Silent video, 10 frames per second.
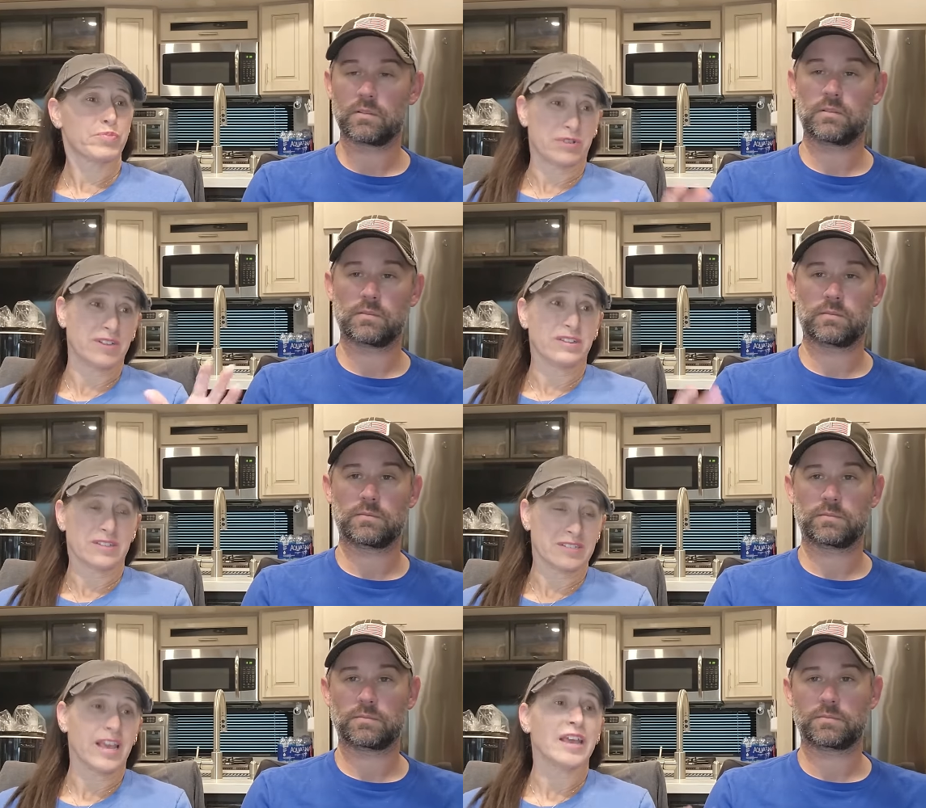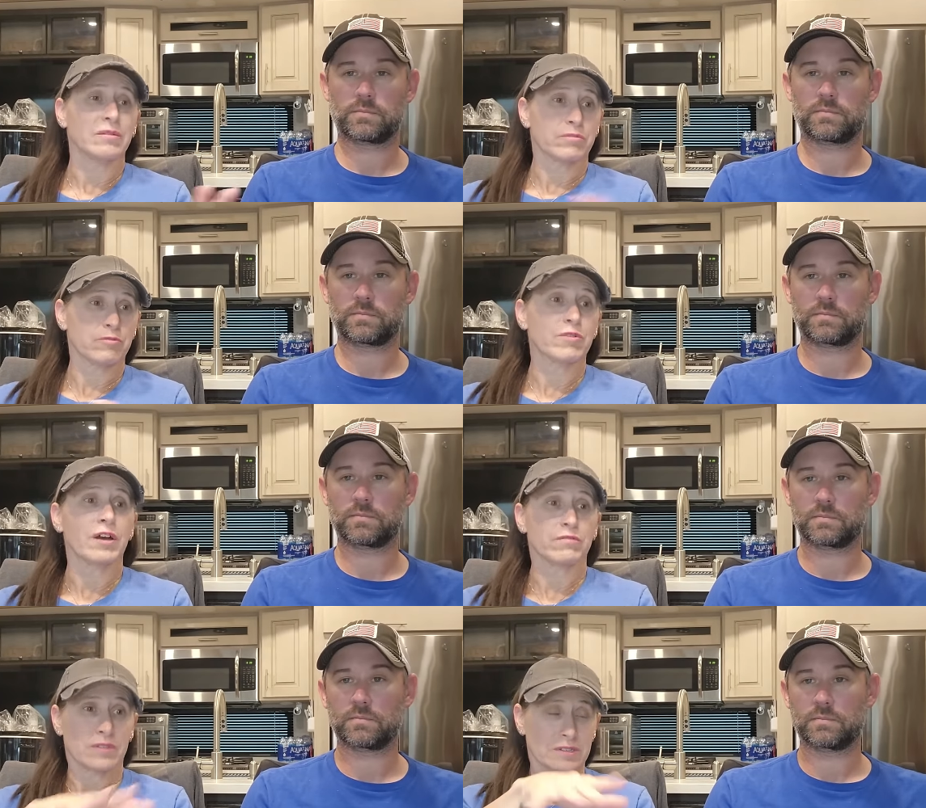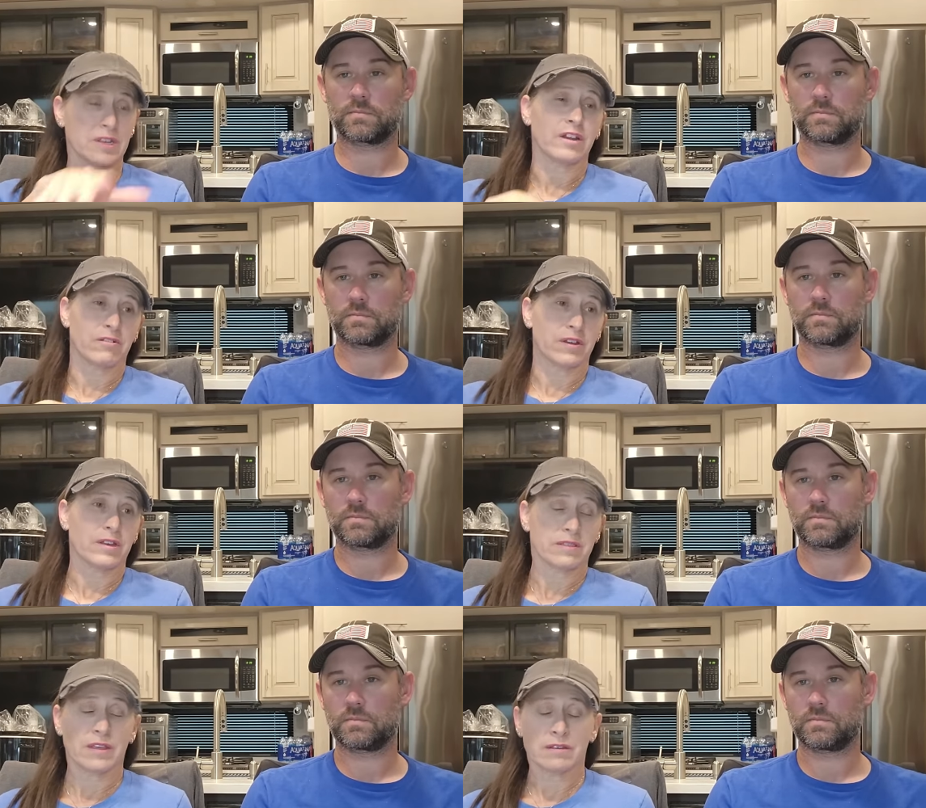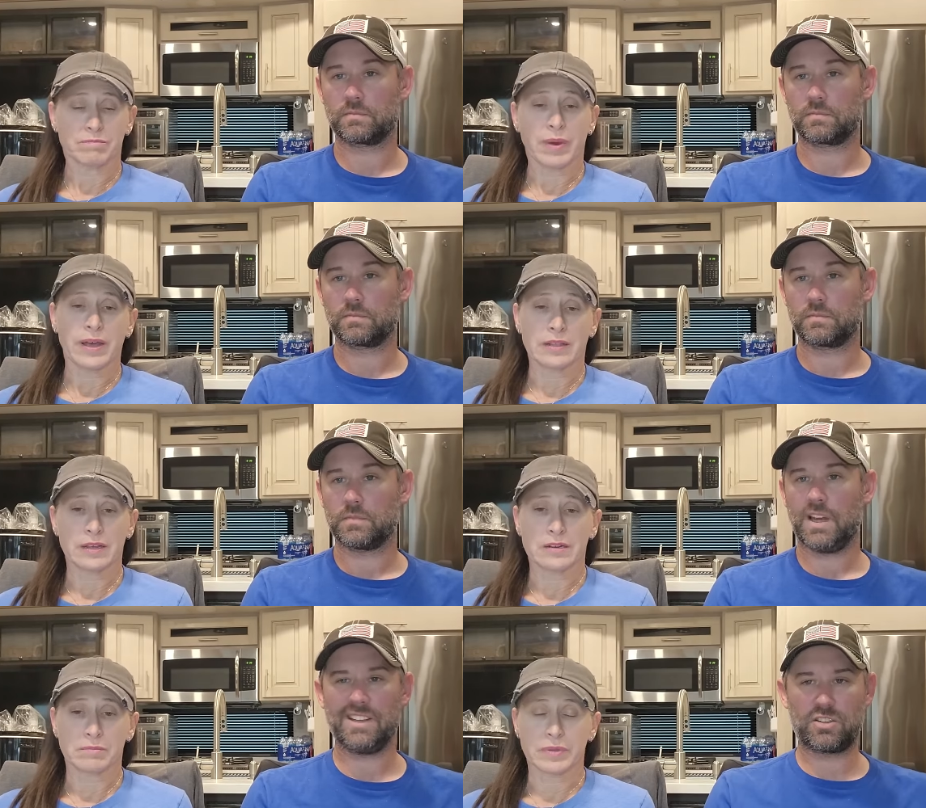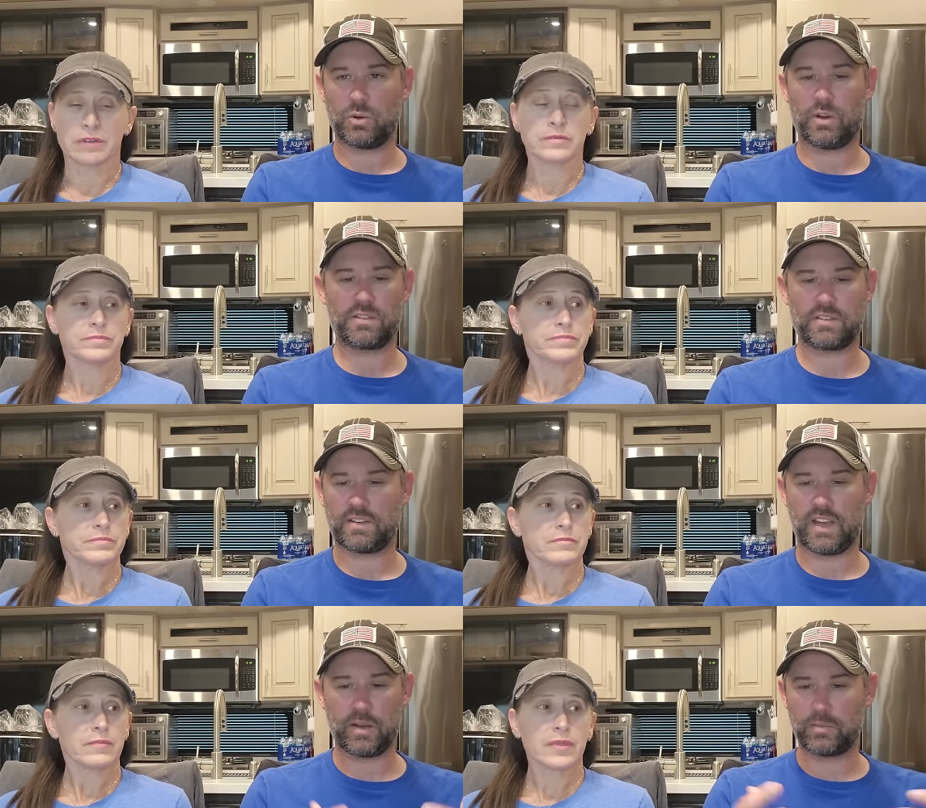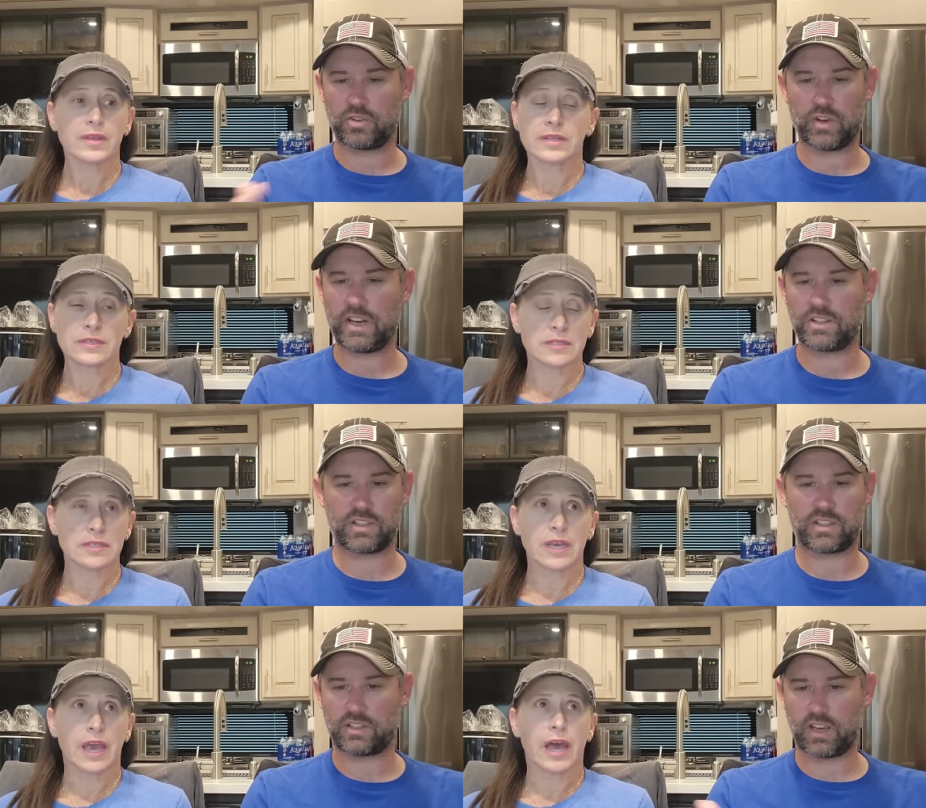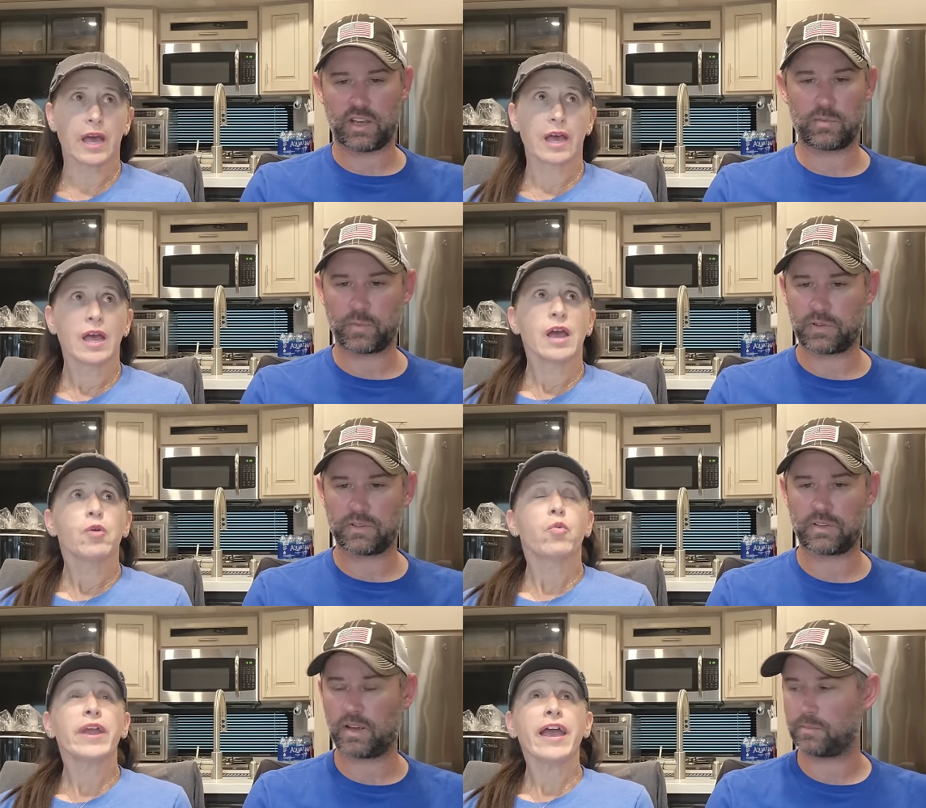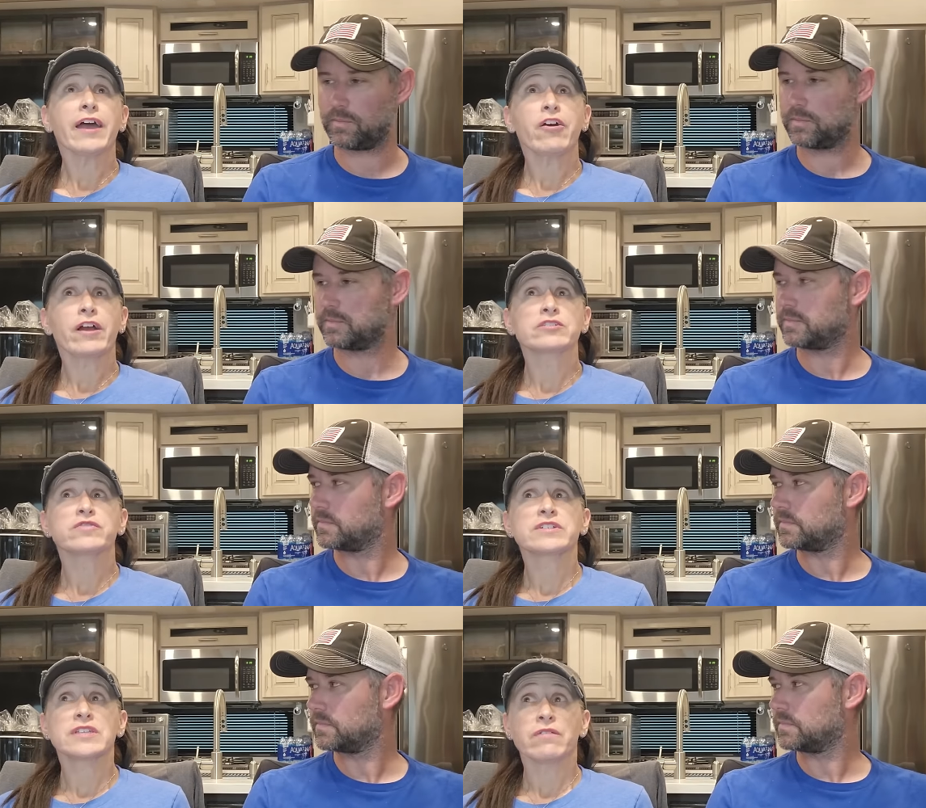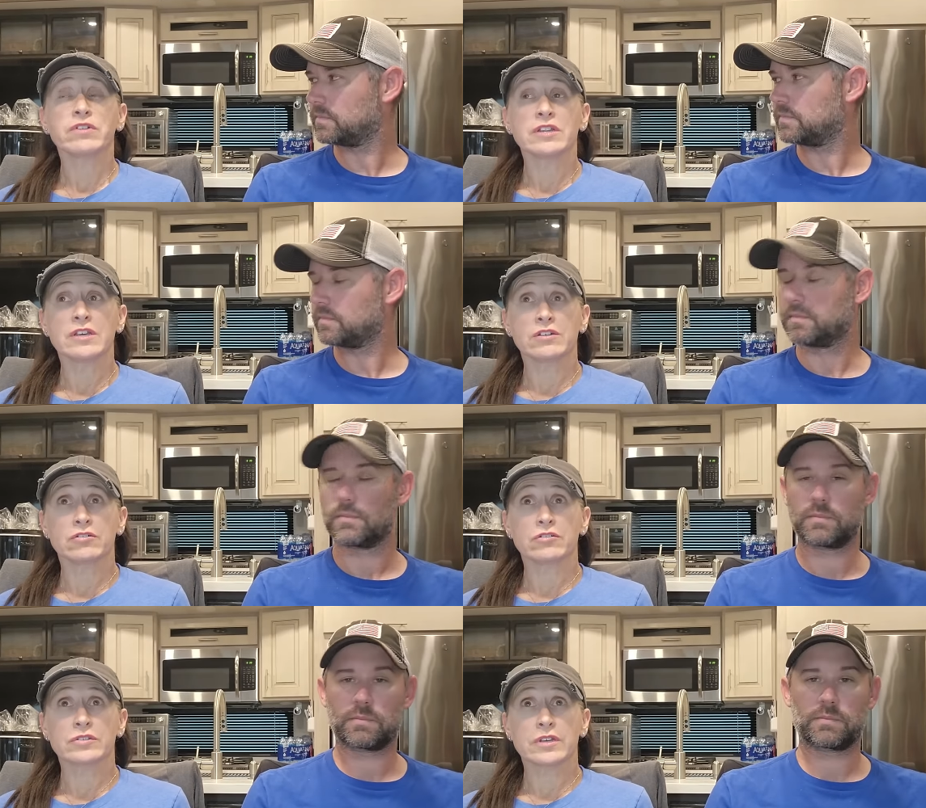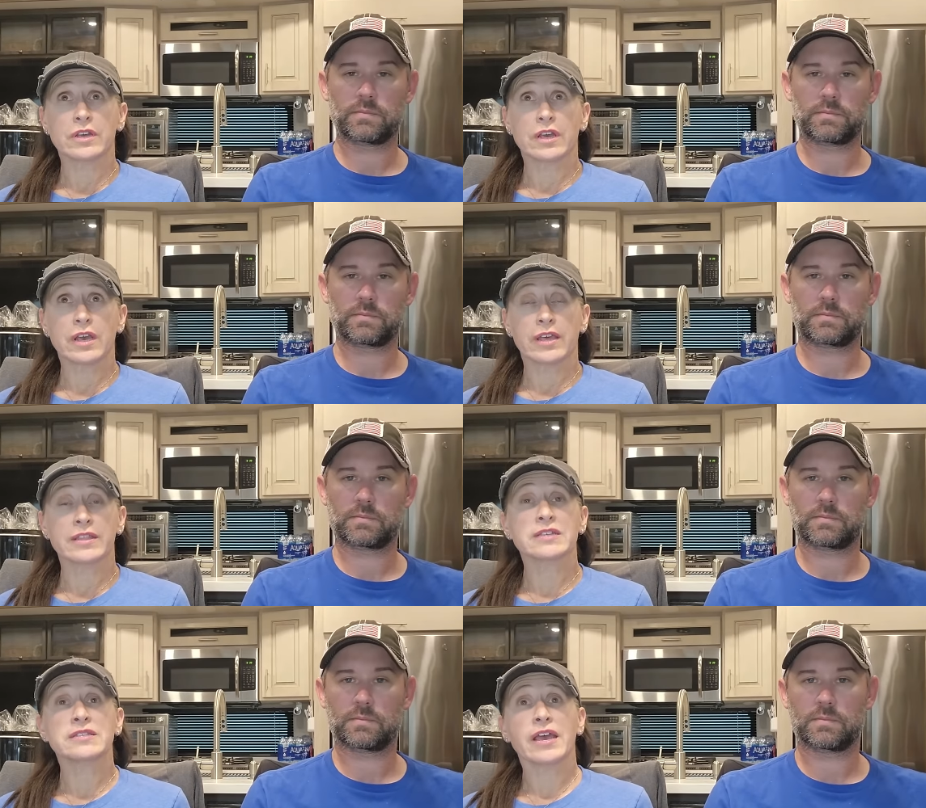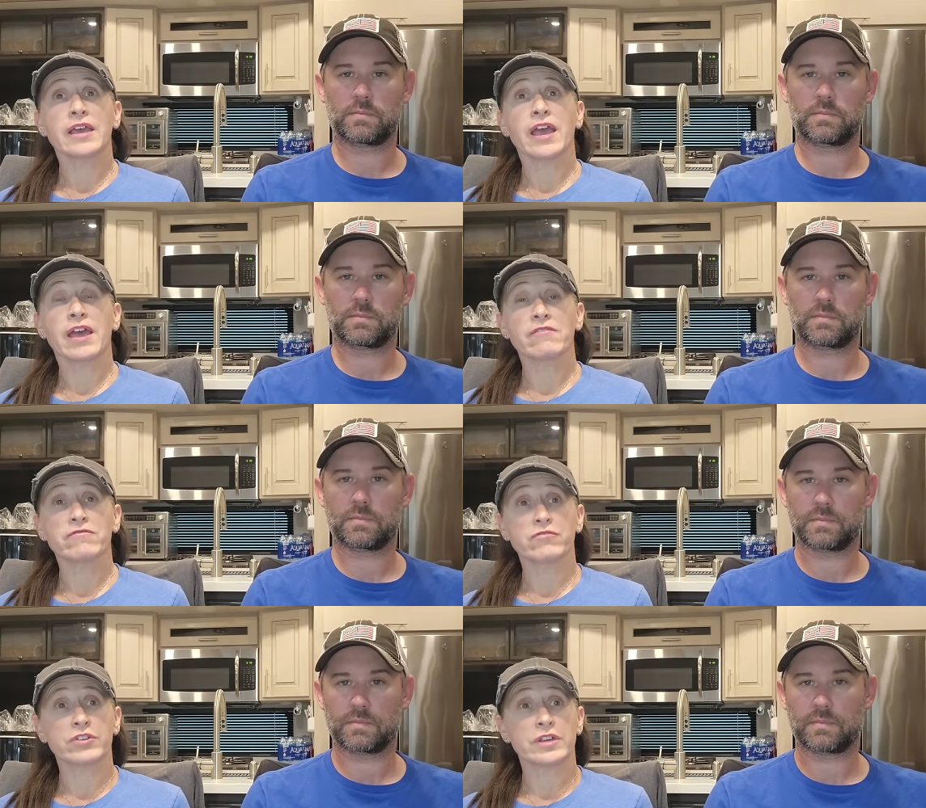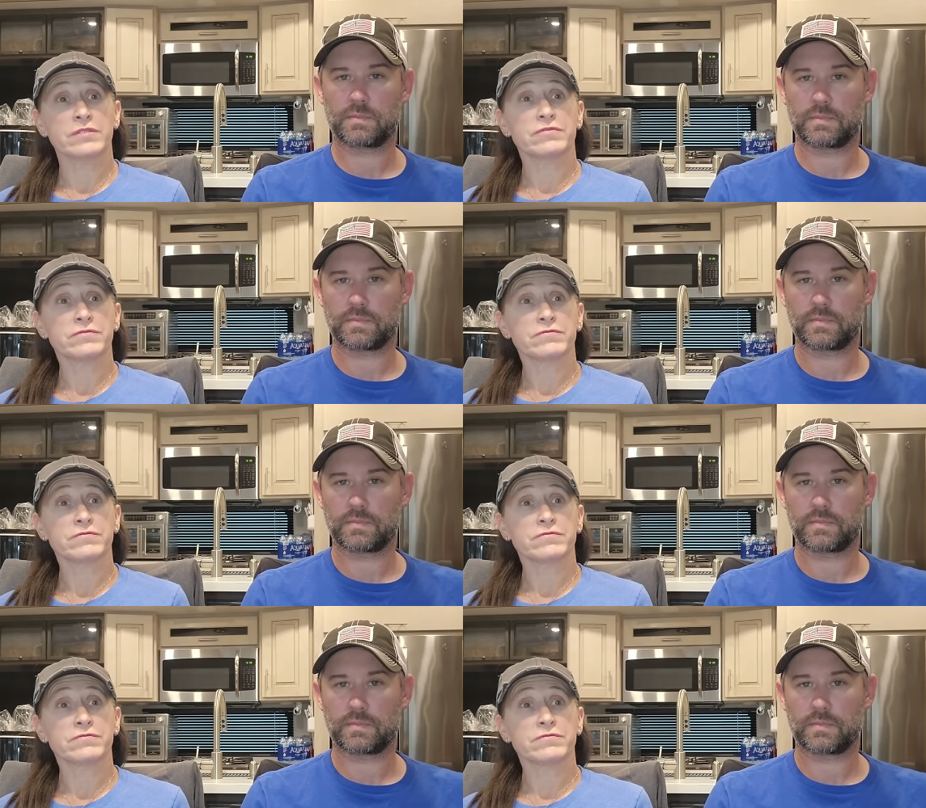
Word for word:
Speaker 1: pretty the same throughout this area. They buy land. And, and the build. soil's the
Speaker 2: same. The drainage is the, yeah. same. I
Speaker 1: mean, the same. We had our house for seven years, and they say every